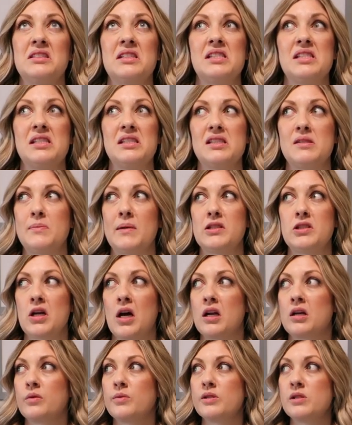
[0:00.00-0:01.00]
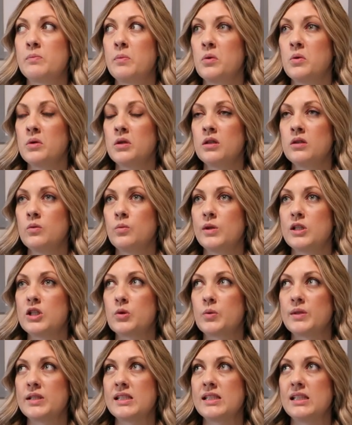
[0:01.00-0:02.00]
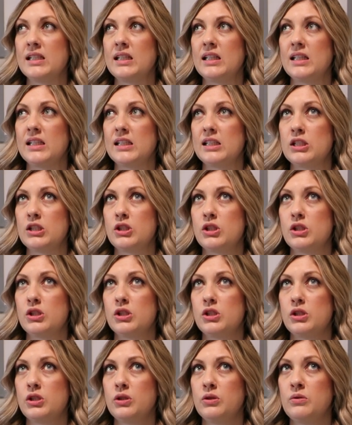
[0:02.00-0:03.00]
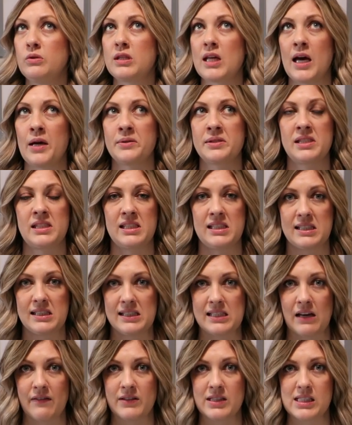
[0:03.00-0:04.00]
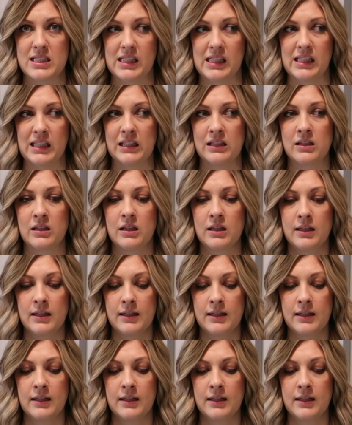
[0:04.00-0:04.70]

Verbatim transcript: since my daughter was born, which was in 2017.